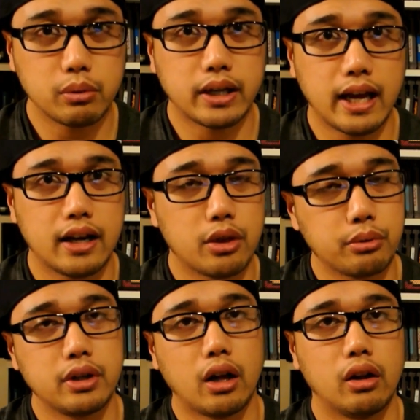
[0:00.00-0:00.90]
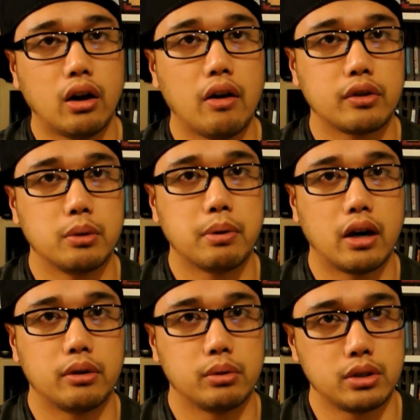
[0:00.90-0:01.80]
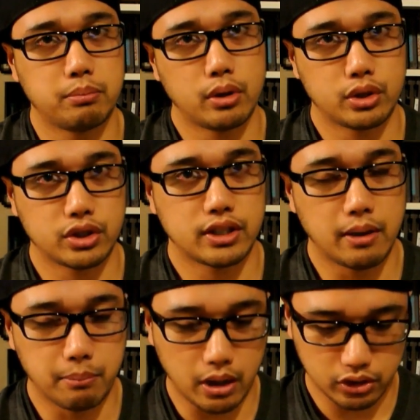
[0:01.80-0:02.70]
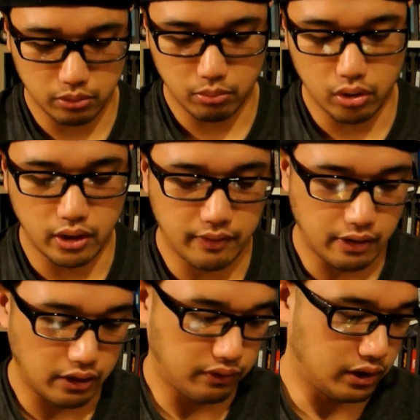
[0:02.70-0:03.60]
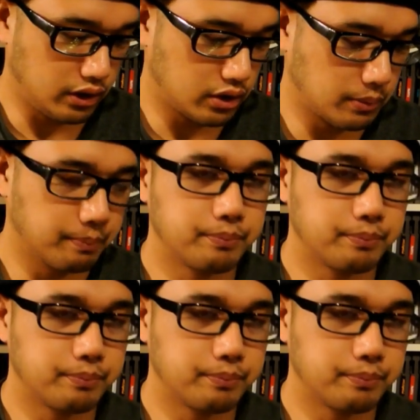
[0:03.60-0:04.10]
when I had a $3 off coupon when you purchased 10 bucks or more at Value Village.